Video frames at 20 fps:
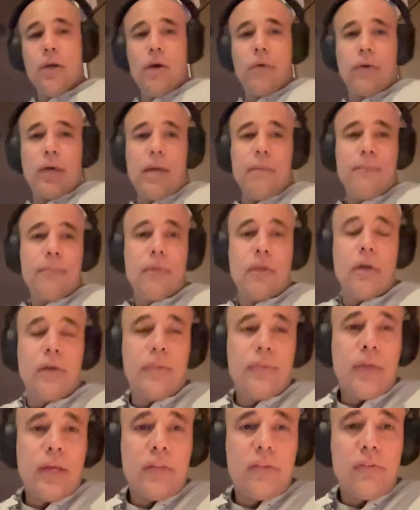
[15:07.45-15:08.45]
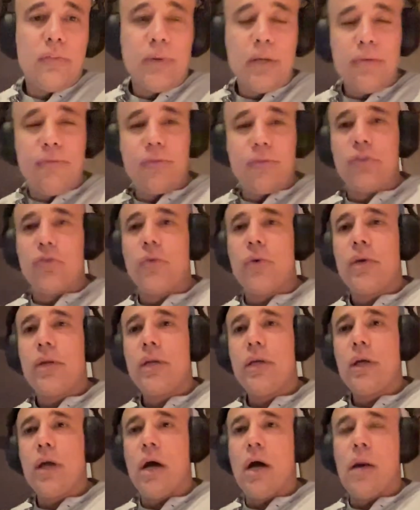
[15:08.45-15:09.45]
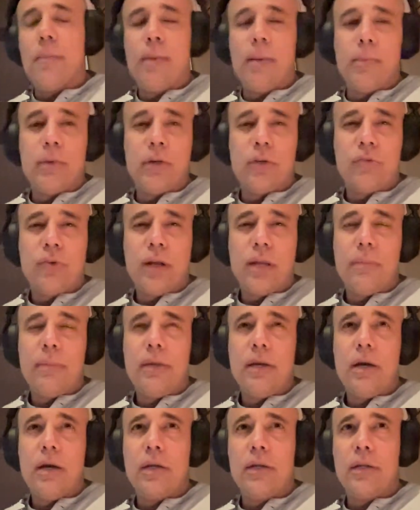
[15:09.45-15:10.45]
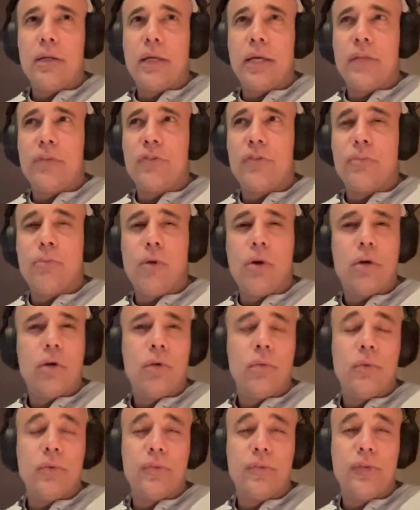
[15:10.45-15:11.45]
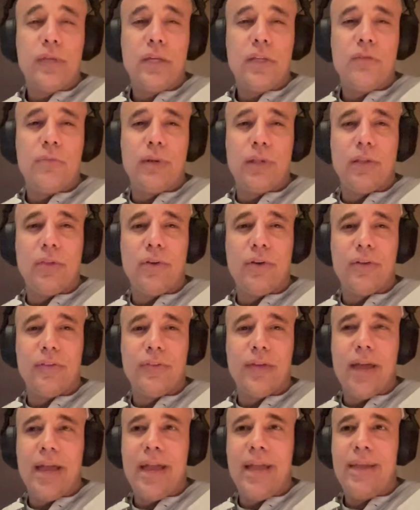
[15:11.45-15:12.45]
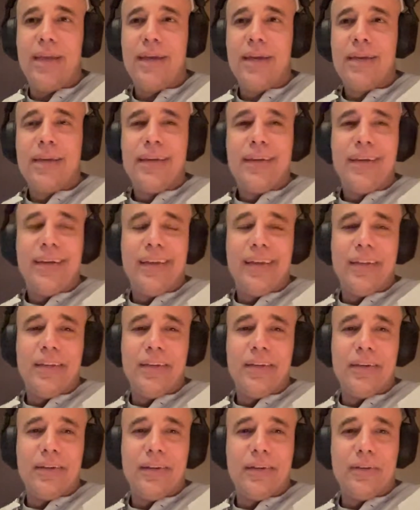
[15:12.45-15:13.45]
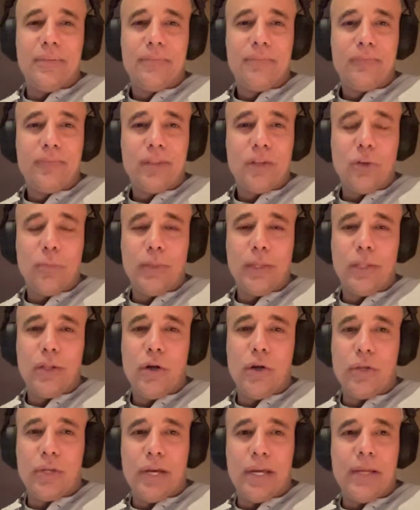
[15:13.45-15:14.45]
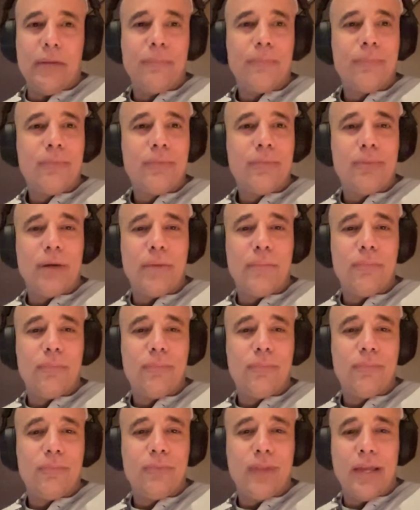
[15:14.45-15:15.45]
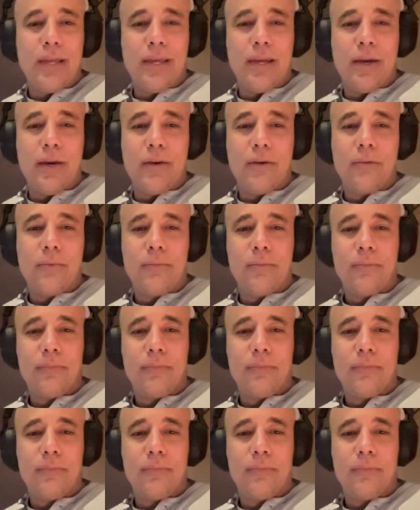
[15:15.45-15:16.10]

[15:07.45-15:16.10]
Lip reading: Okay, thanks everybody for joining. I'm going to try to be on again tomorrow. We'll see. It's been a long day, and it'll be a long night. But take care.